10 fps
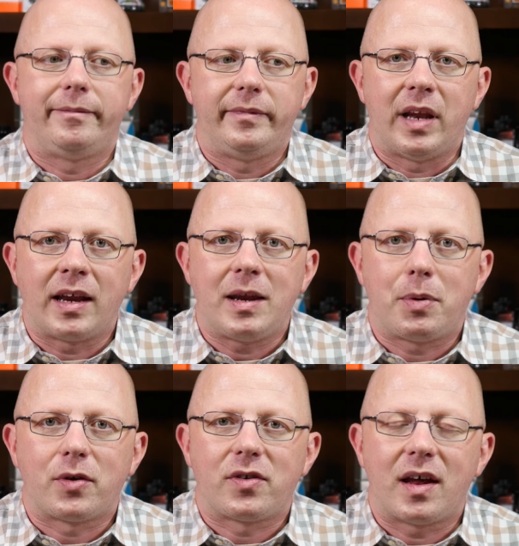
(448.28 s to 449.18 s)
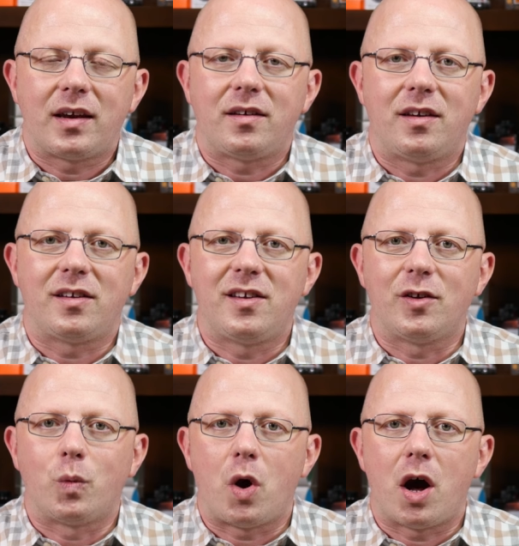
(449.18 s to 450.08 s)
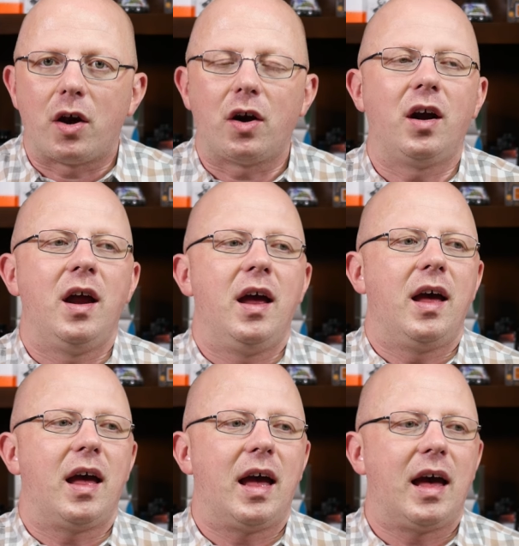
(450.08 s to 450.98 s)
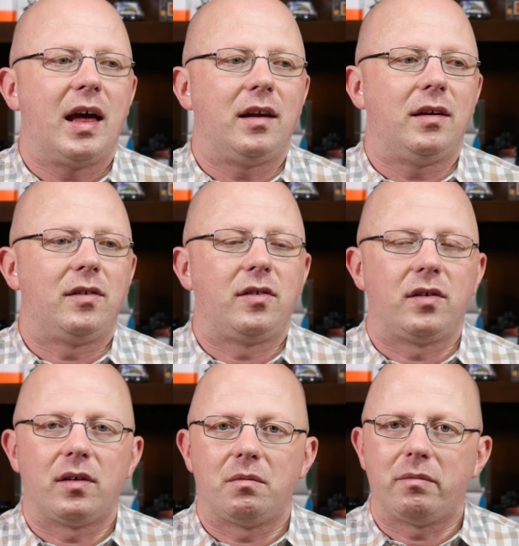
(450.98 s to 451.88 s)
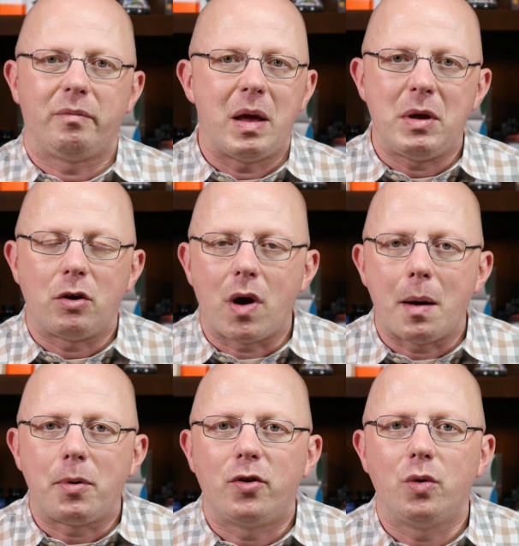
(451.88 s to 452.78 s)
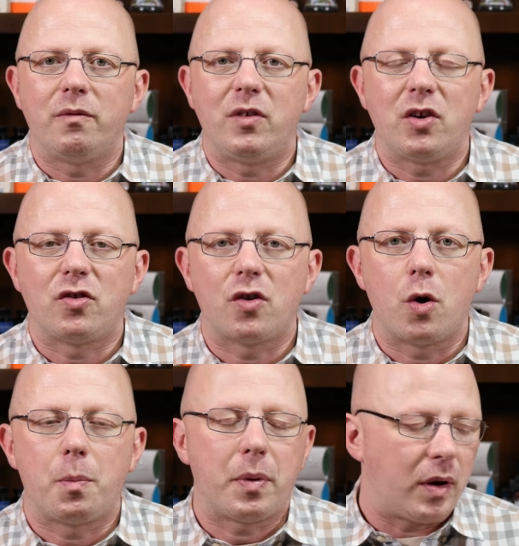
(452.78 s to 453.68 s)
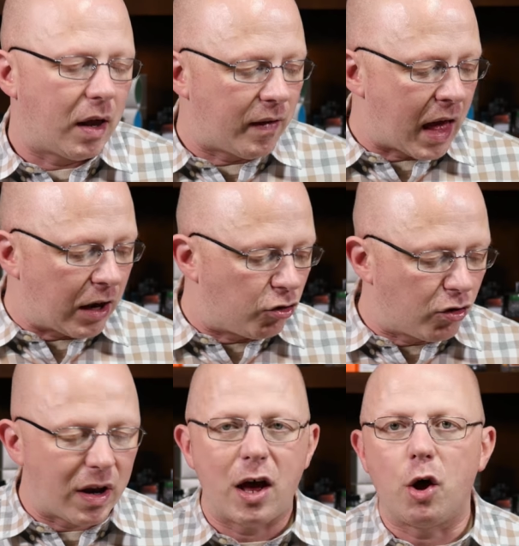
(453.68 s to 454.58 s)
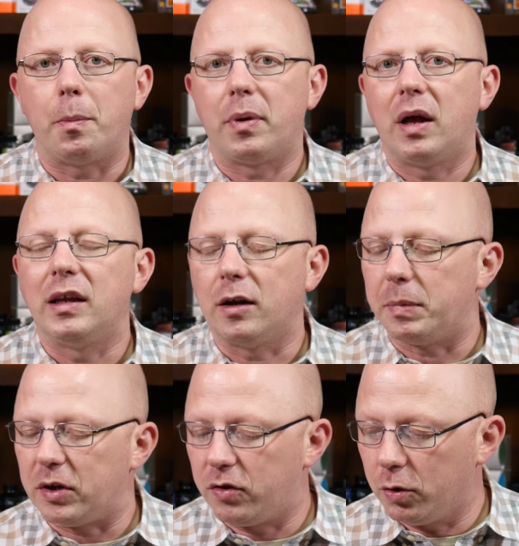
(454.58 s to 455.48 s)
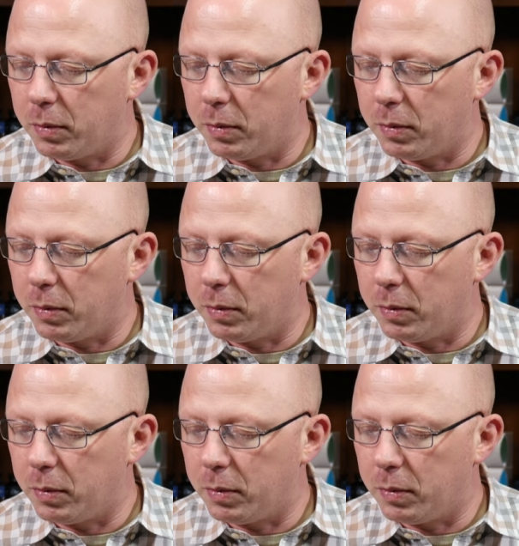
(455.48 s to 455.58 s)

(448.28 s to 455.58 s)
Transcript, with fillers: 90% distilled water, and maybe a drop or two of dish soap, and, and that should help a little bit too.